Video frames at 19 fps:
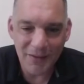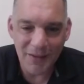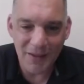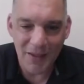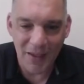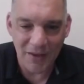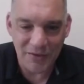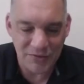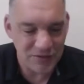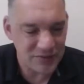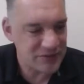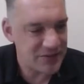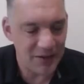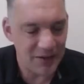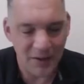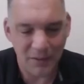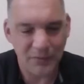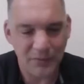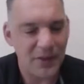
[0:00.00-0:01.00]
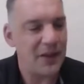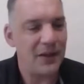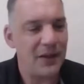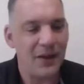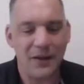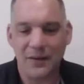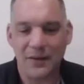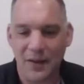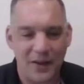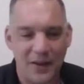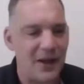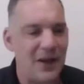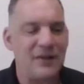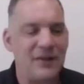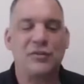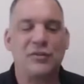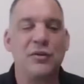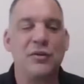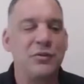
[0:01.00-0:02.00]
and just said, okay, I
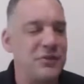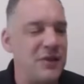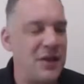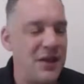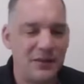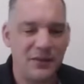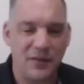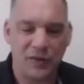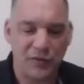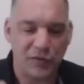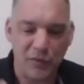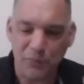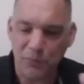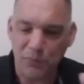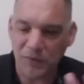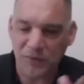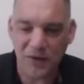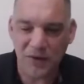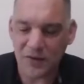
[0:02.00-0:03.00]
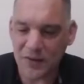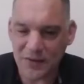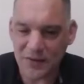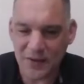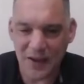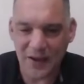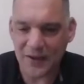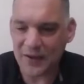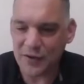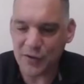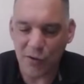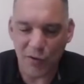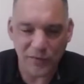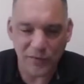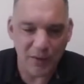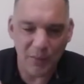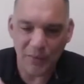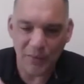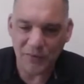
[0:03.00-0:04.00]
still think the soup was there that night. He
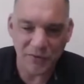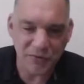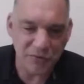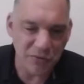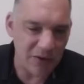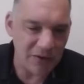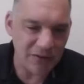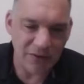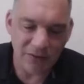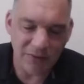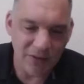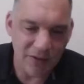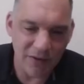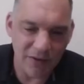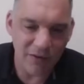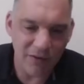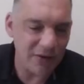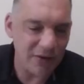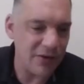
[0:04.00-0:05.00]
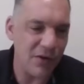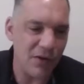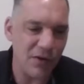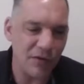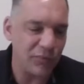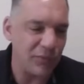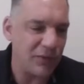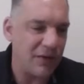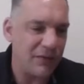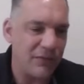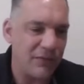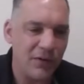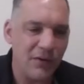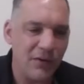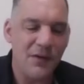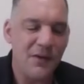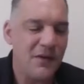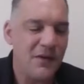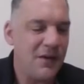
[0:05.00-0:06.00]
knows I wasn't drunk at the dinner. He knows
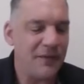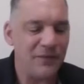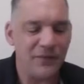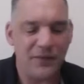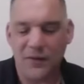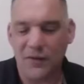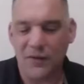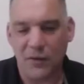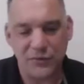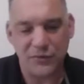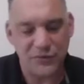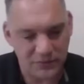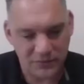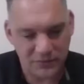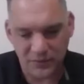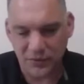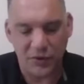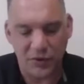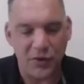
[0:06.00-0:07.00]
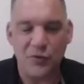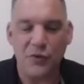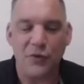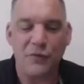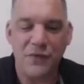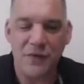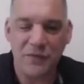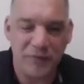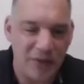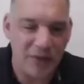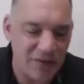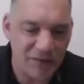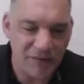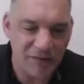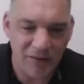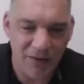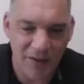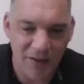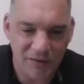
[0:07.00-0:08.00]
whatever, just they're going to do a
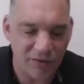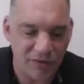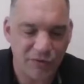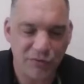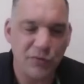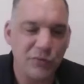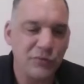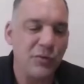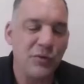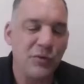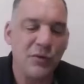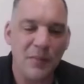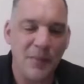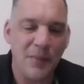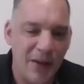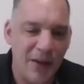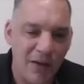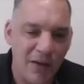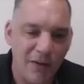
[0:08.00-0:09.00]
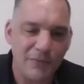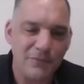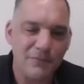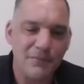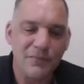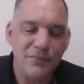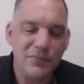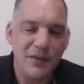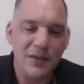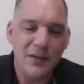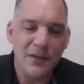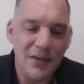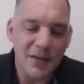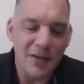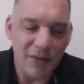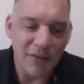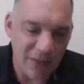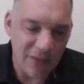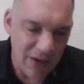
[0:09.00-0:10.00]
15-6. The truth will come out.
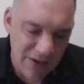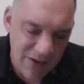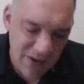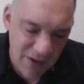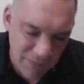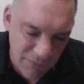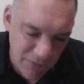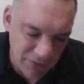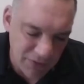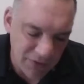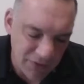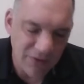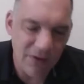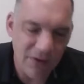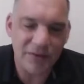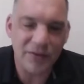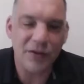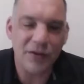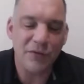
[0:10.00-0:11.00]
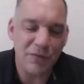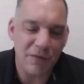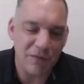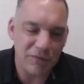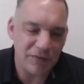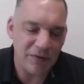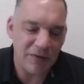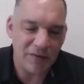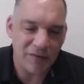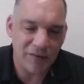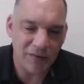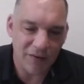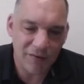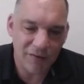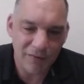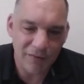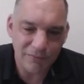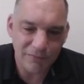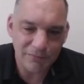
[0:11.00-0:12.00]
They never conducted a
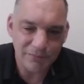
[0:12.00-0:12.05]
15-6.